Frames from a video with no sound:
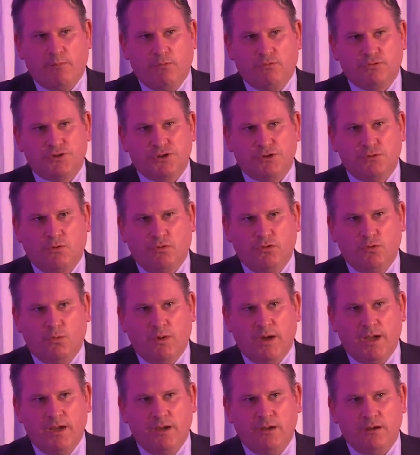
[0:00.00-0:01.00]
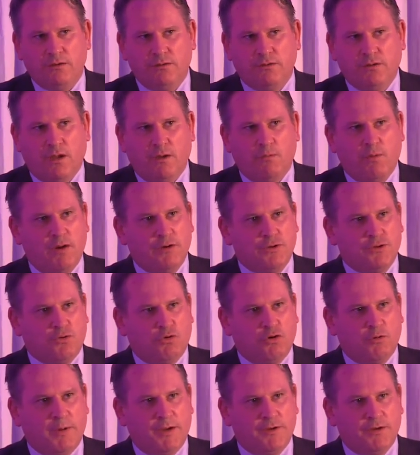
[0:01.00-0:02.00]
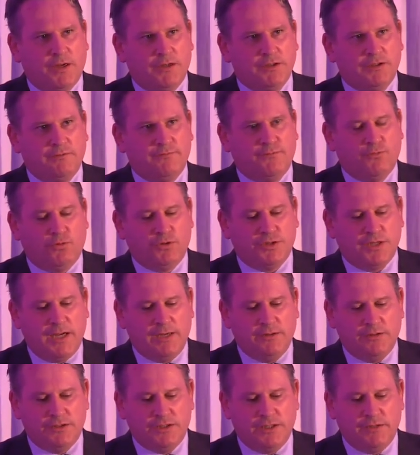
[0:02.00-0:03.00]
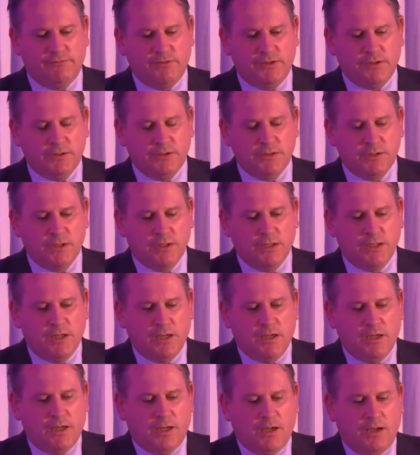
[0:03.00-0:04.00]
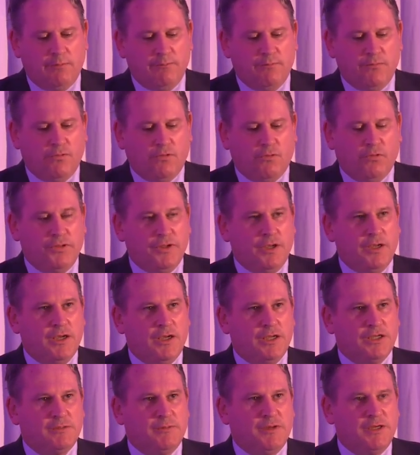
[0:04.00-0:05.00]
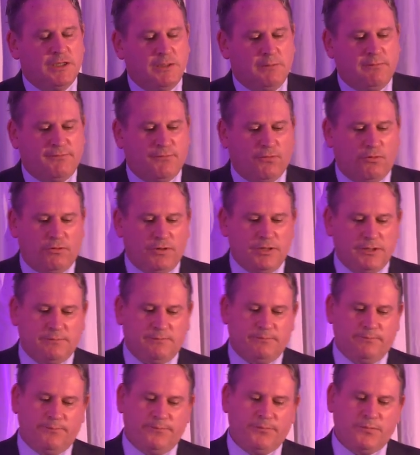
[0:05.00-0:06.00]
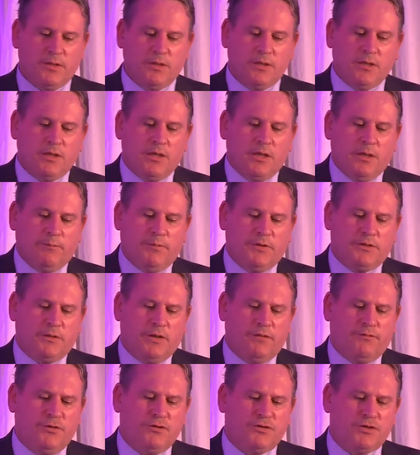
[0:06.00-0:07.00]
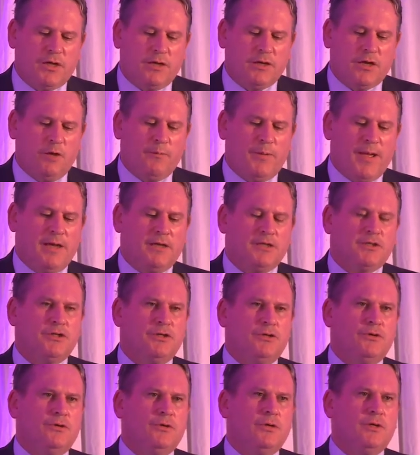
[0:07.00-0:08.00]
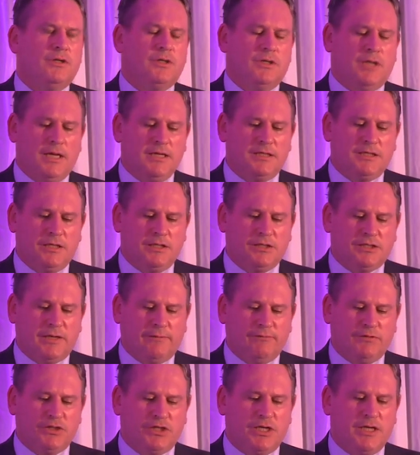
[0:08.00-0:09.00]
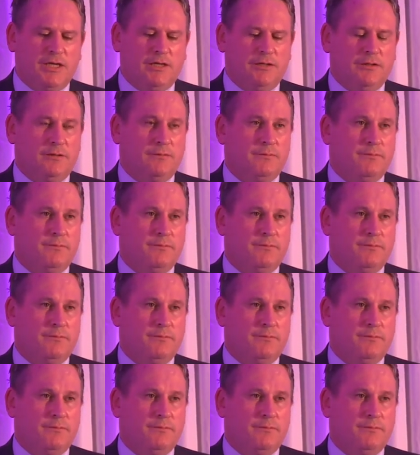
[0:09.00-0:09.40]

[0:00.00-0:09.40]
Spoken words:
or two on the way. I won't talk about 1948 this evening, or the years immediately before it. But if you go back to 1917,